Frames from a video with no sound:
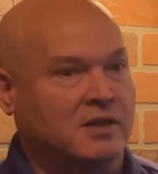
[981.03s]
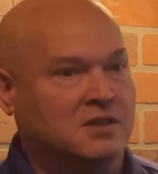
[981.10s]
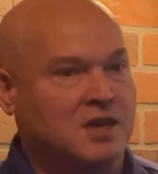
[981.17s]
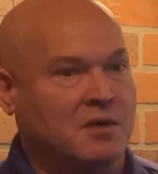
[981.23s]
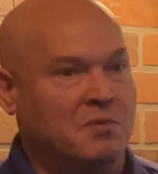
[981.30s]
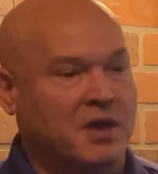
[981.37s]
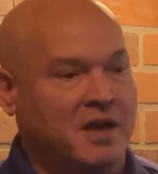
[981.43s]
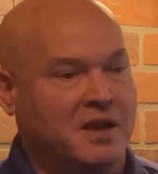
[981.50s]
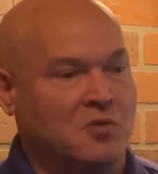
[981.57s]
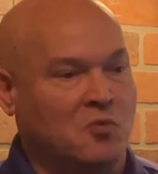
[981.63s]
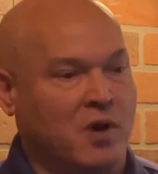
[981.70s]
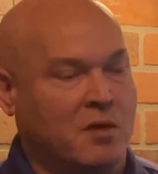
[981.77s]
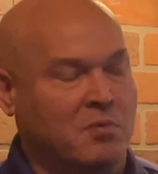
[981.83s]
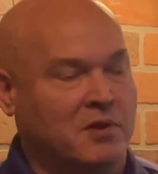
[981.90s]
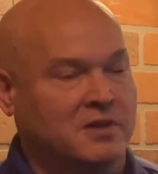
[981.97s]
gym headed. We're
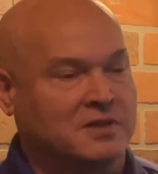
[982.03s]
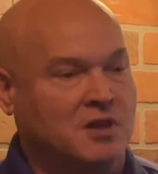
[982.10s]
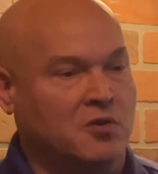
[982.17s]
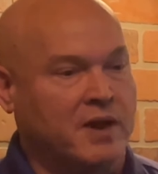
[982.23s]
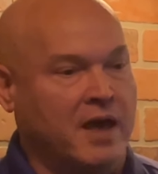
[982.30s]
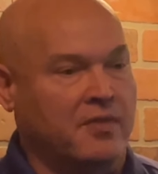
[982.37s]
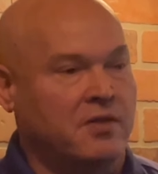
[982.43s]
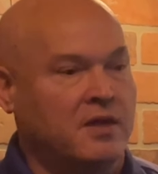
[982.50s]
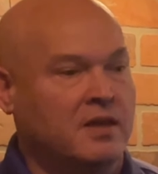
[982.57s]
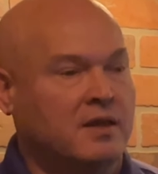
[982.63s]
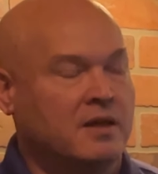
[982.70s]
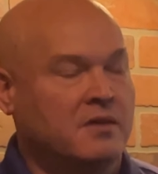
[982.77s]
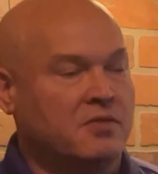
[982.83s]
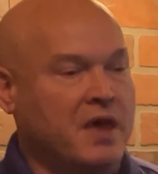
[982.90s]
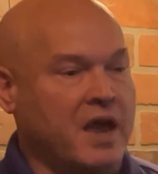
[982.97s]
able to slow down
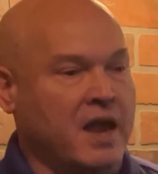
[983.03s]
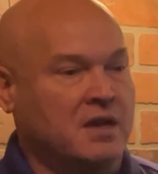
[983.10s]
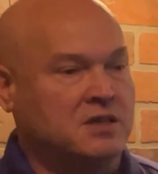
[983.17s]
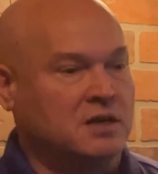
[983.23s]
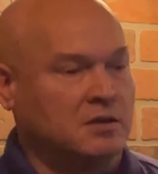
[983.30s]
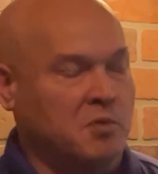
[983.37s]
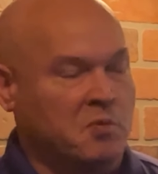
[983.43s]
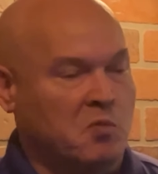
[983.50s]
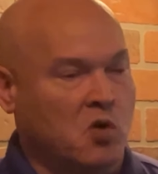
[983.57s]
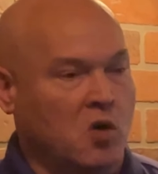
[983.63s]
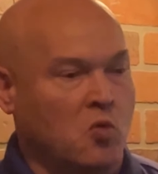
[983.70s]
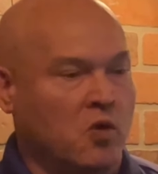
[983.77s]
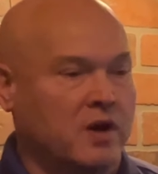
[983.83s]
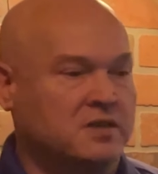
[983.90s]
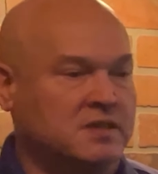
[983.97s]
aging a little more.
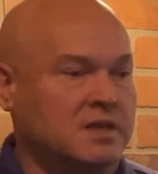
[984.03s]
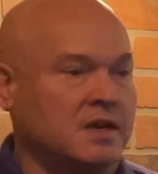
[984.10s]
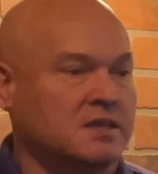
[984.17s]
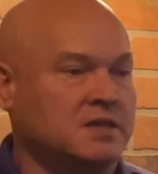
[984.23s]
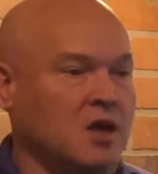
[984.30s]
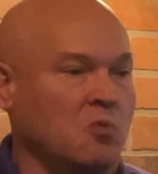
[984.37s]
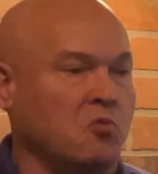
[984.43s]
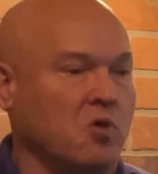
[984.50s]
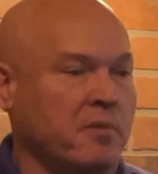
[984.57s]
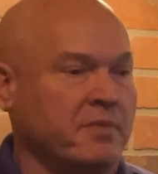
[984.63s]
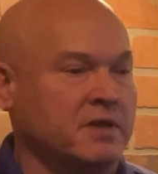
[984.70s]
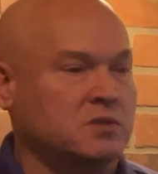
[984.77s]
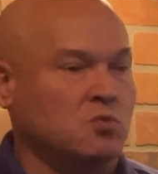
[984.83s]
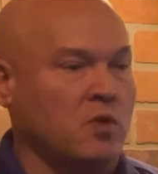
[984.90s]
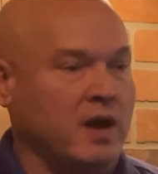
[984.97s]
Whereas it does help women
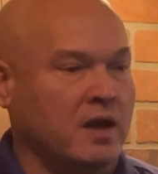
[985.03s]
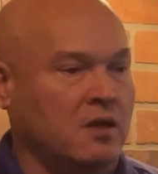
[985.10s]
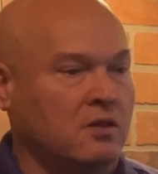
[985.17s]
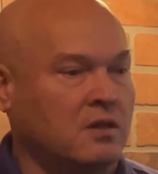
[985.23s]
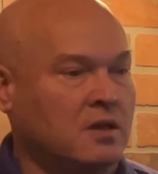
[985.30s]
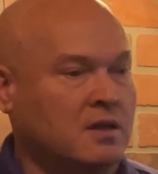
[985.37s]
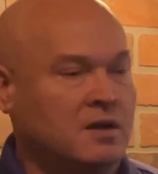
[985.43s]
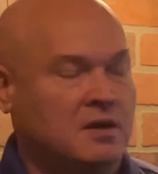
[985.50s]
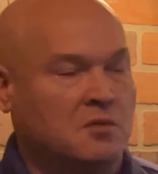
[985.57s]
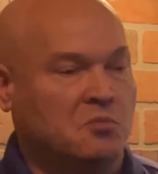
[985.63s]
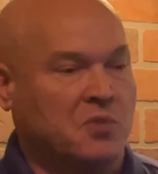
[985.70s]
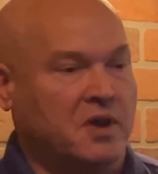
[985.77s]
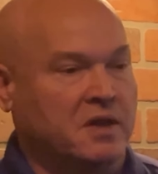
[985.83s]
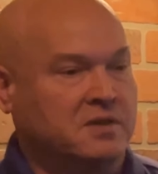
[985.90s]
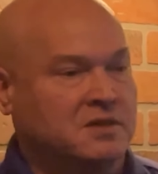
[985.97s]
as well,
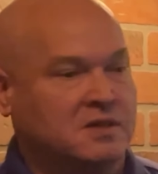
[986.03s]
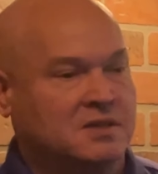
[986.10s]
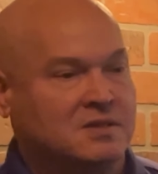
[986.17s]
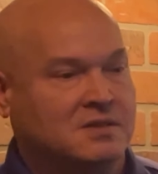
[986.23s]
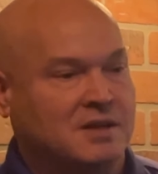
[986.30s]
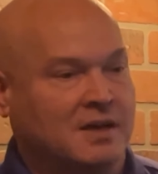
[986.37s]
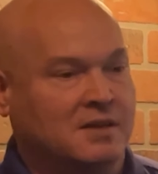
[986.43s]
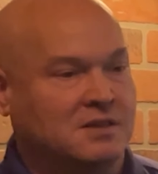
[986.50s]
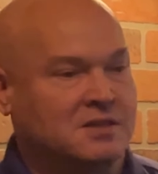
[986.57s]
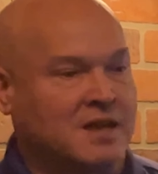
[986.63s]
but just it just